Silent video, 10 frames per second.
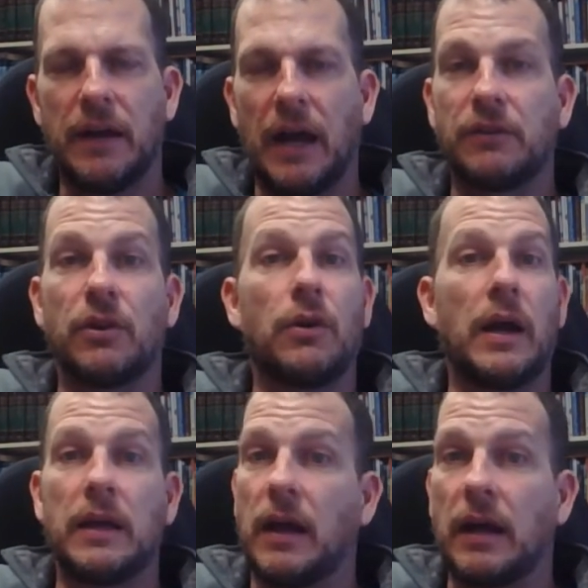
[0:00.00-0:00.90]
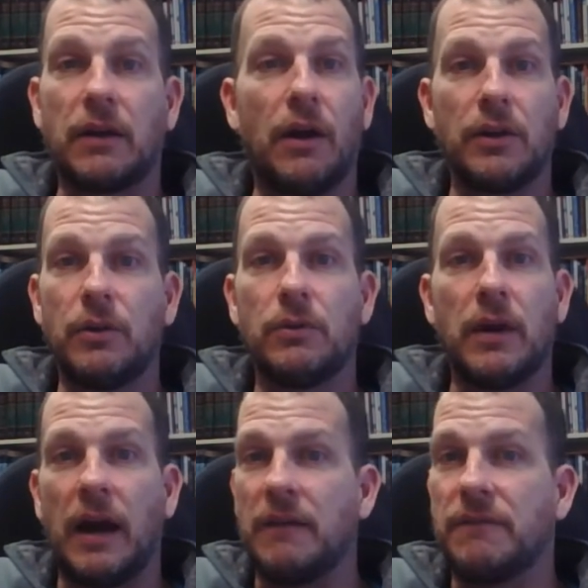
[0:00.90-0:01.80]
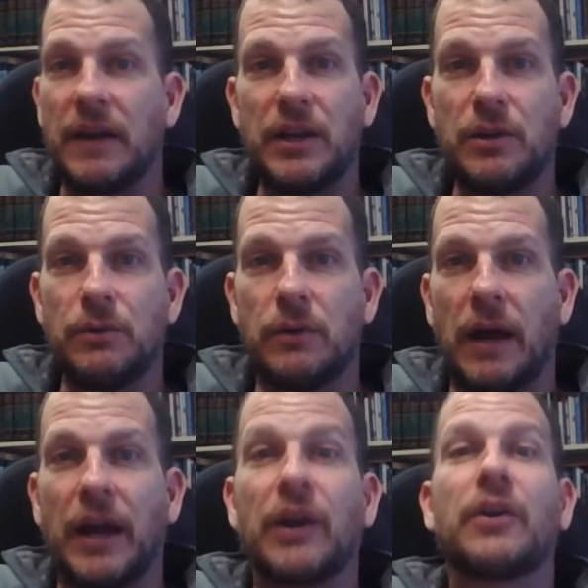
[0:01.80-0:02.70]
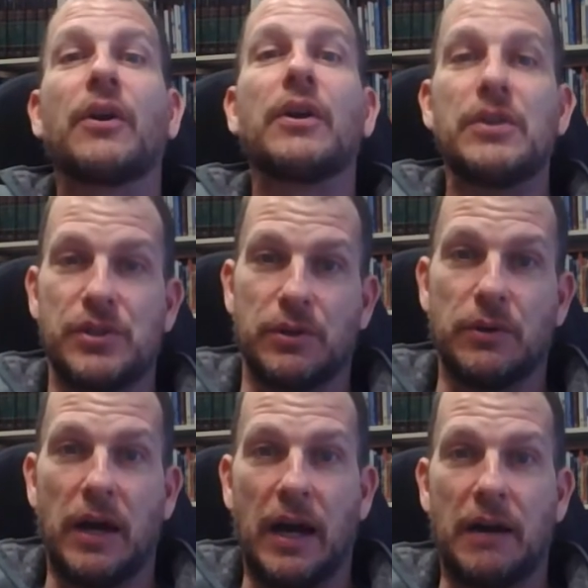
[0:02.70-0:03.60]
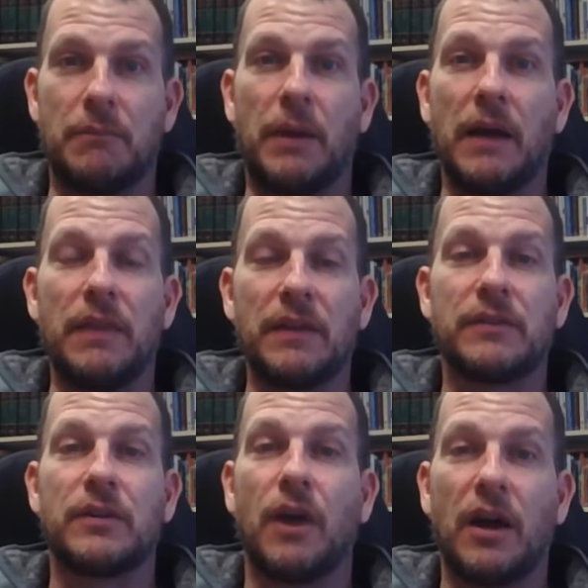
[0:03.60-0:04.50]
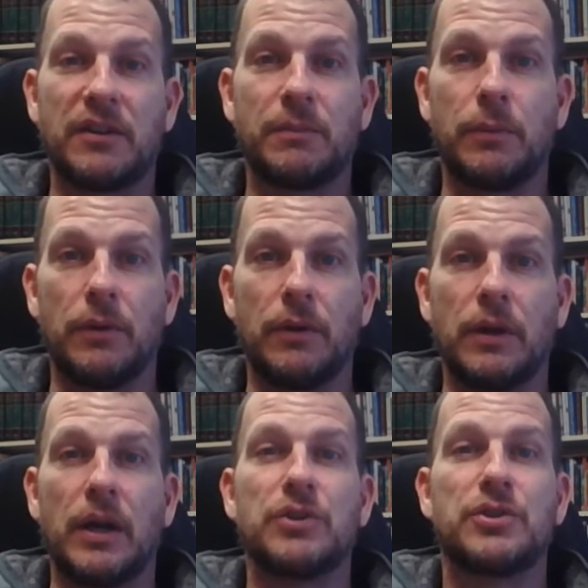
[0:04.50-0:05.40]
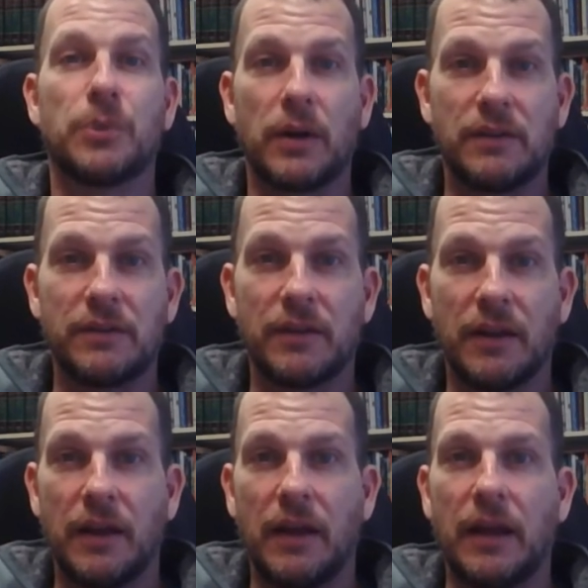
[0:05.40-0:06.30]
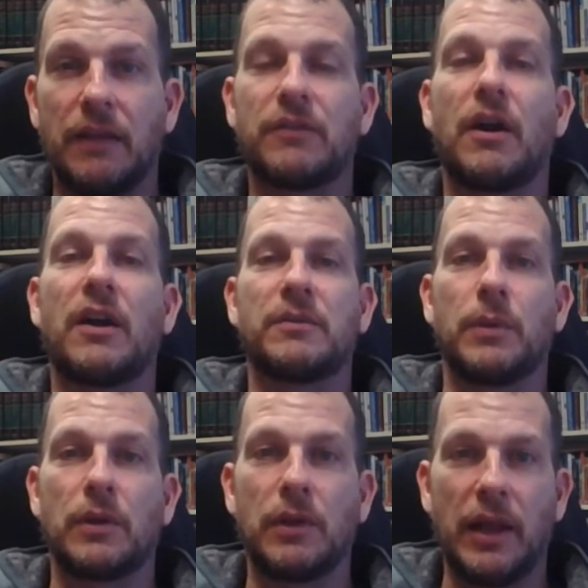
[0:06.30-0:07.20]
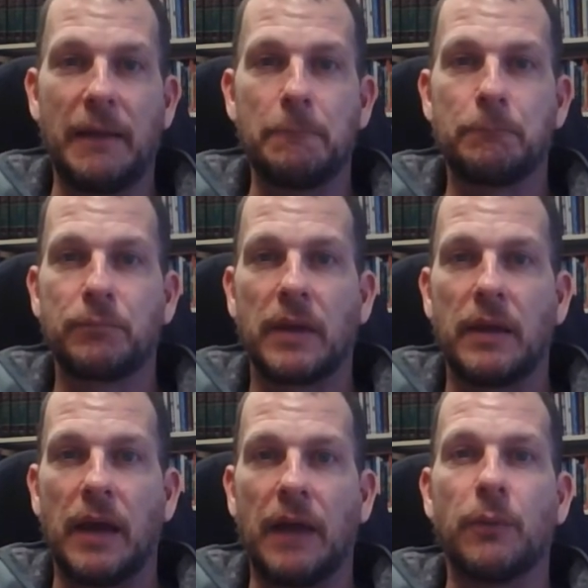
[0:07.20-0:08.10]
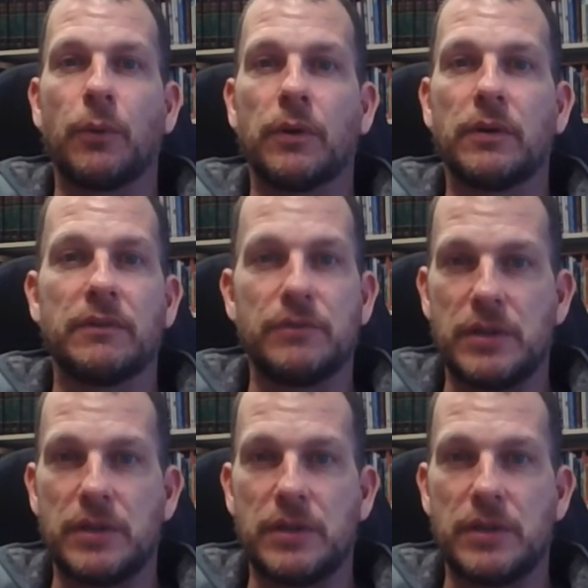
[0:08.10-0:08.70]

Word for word: And so I, I call you, I invite you, I encourage you uh, by this gospel assurance, this gospel claim, and the words of